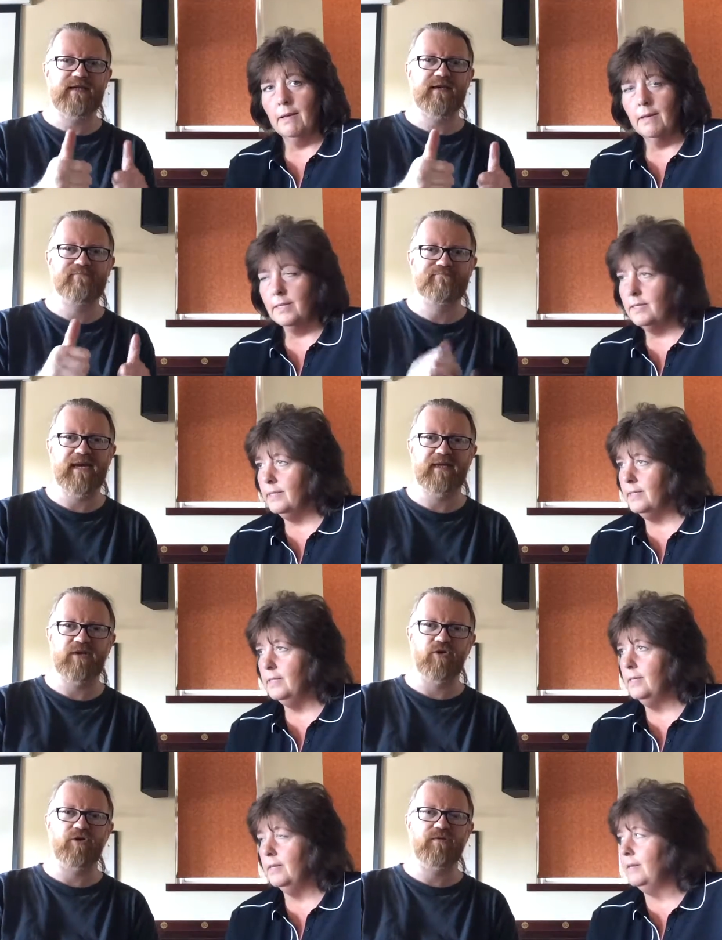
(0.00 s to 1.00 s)
Speaker 1: time. And I
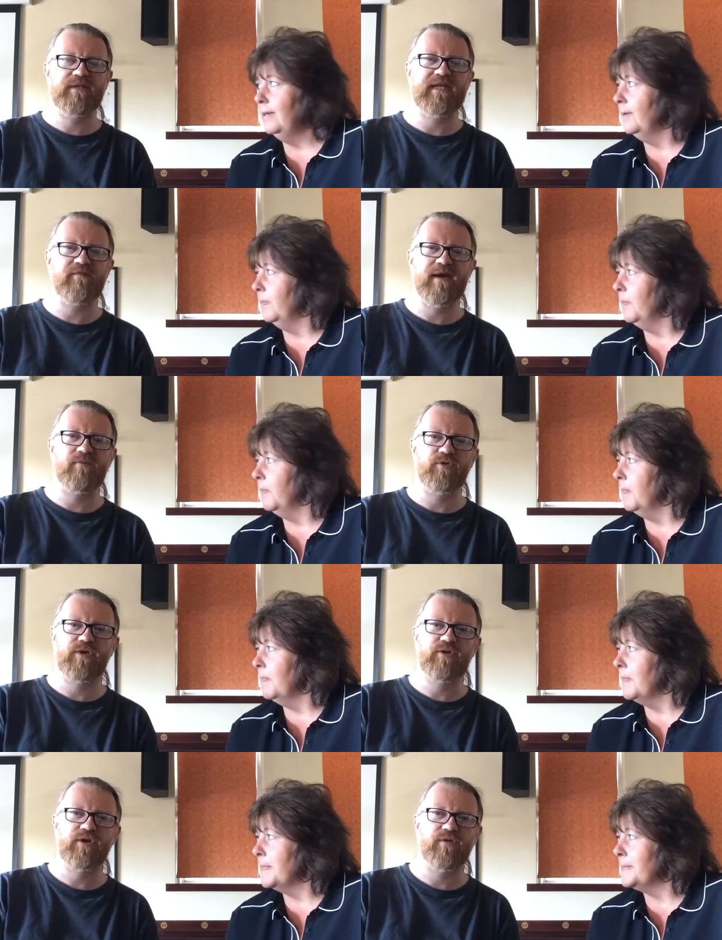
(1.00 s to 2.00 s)
know you were telling me how much
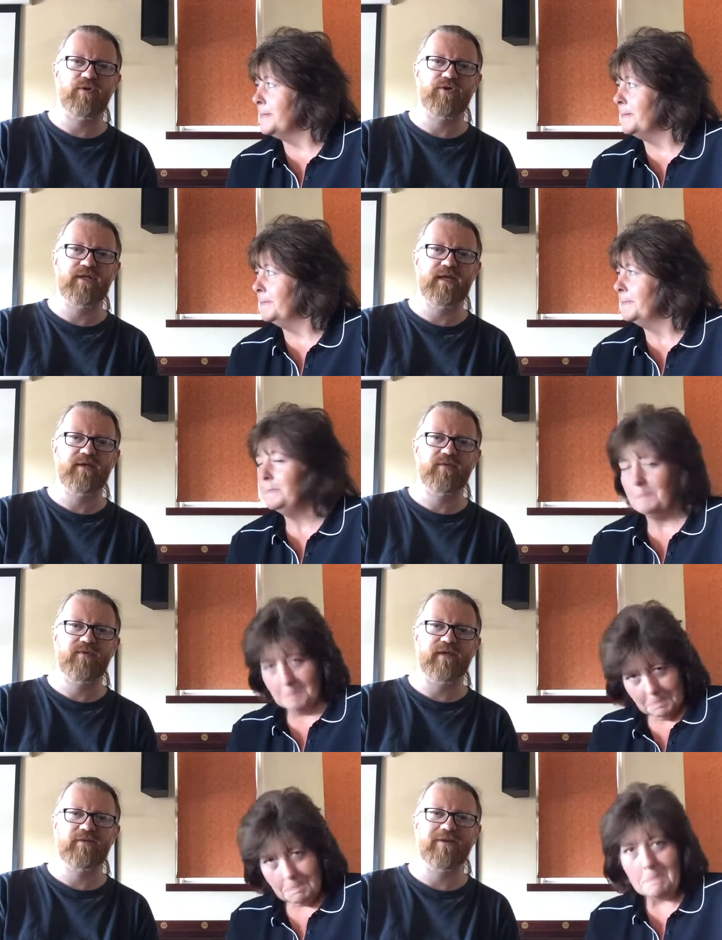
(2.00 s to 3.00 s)
you enjoy watching these as
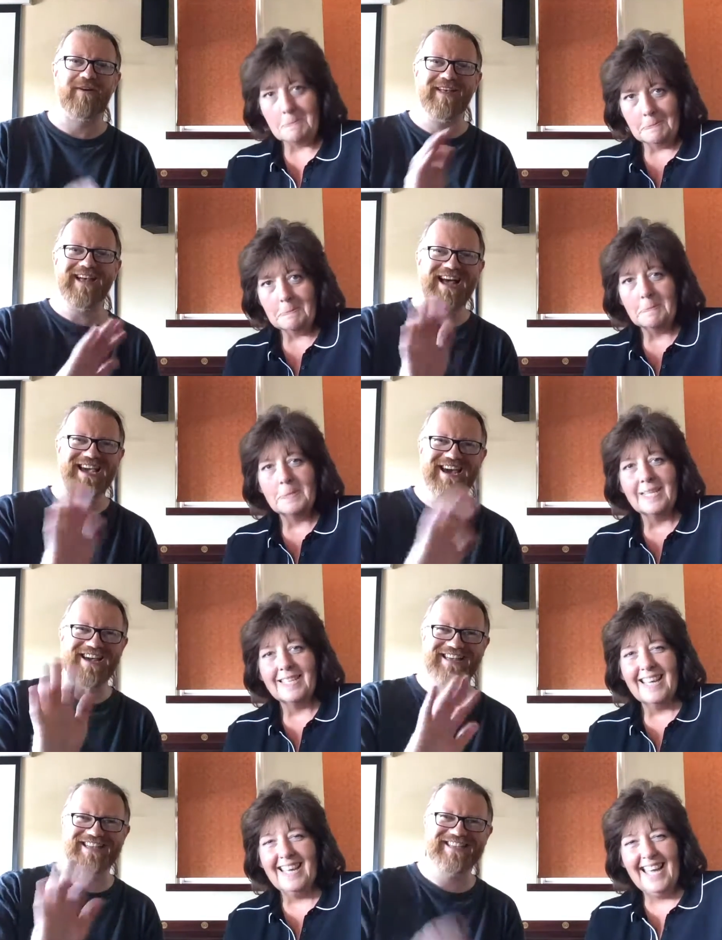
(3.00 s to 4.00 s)
well, so
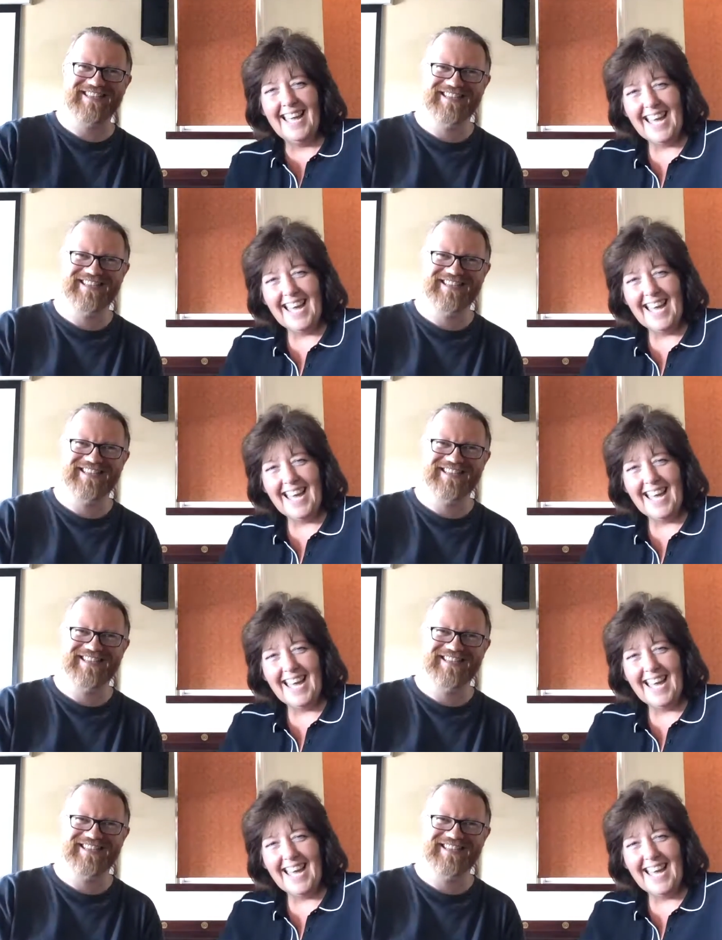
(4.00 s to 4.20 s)
hiya!